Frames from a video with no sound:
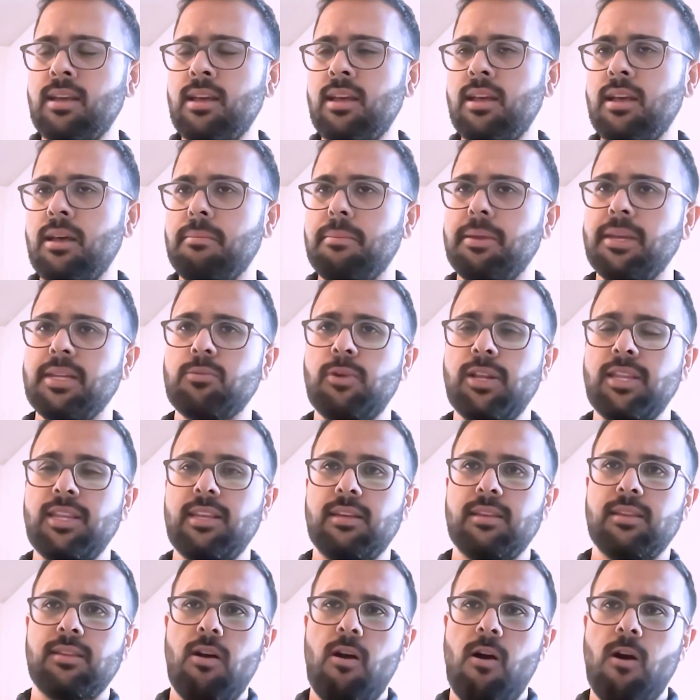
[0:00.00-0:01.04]
Because one of
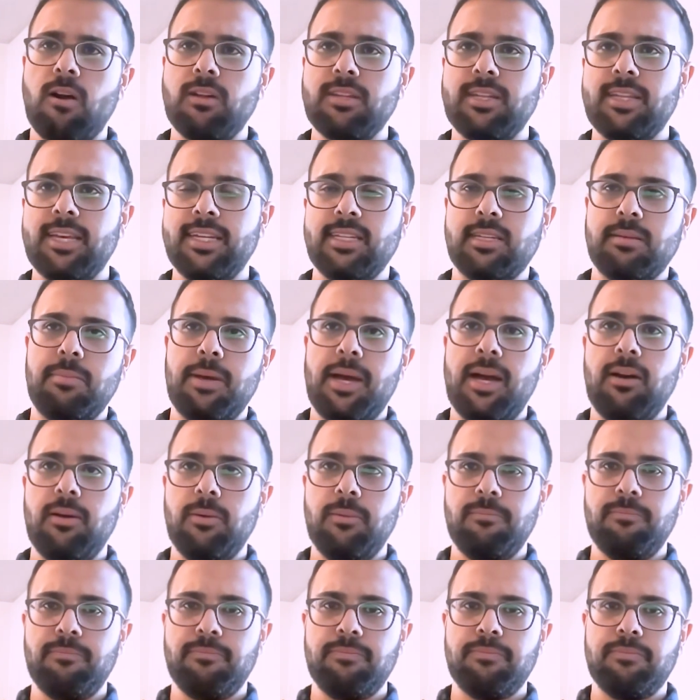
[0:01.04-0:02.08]
the hard things about
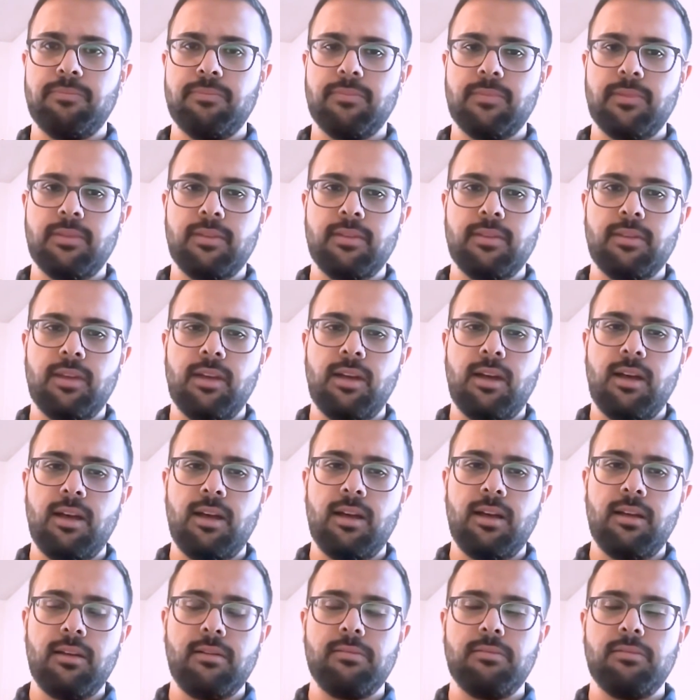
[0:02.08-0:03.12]

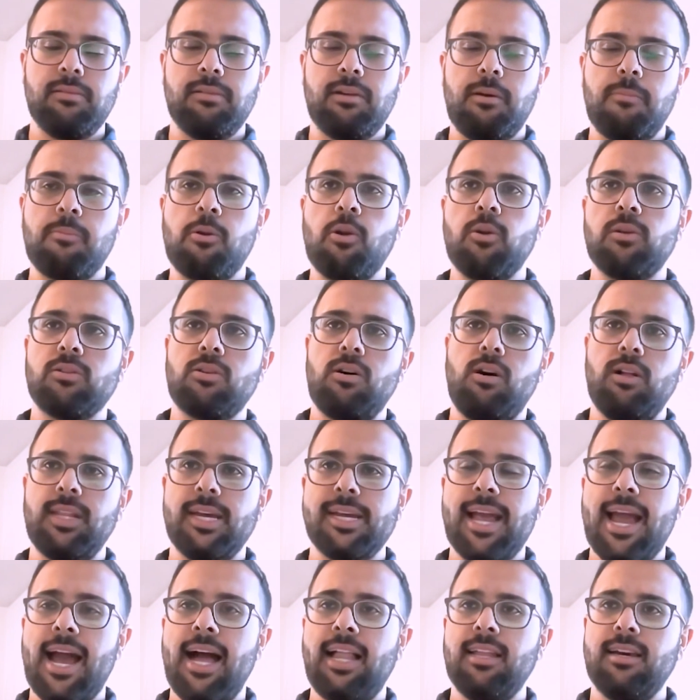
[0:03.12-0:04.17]
a protocol like
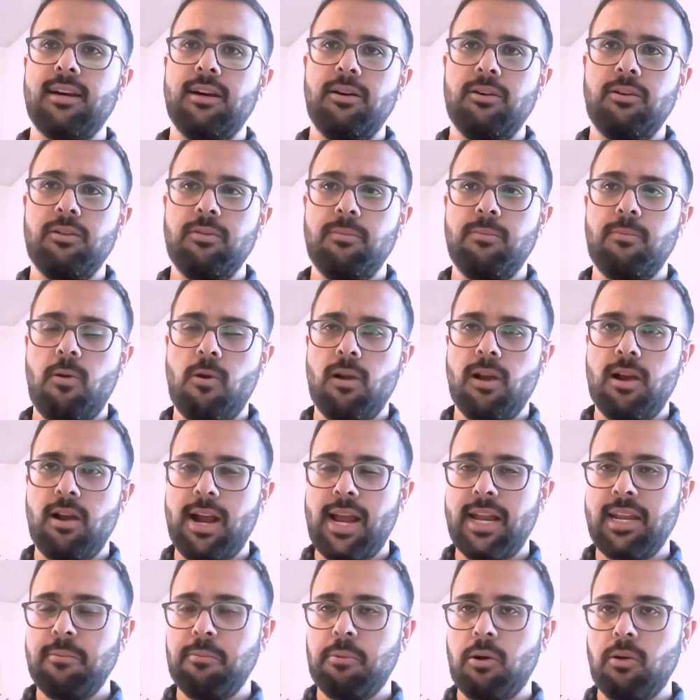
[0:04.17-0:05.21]
Allo or
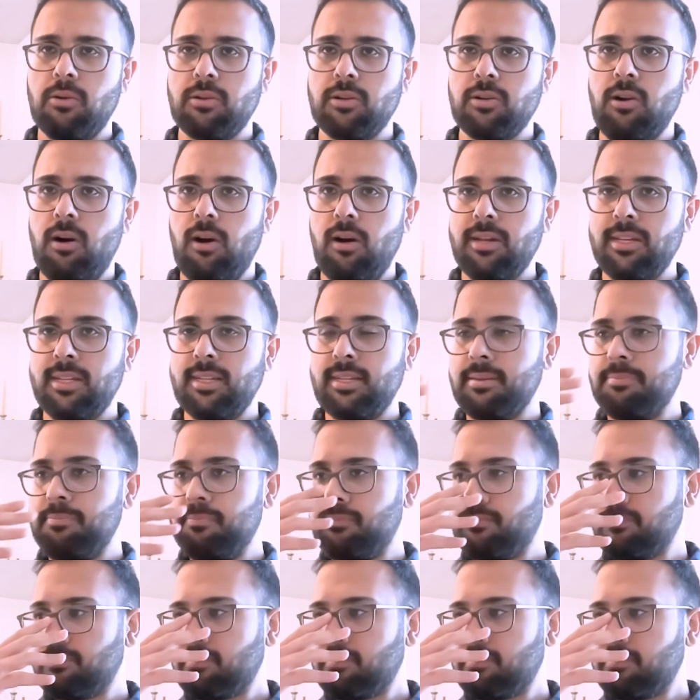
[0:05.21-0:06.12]
any protocol is,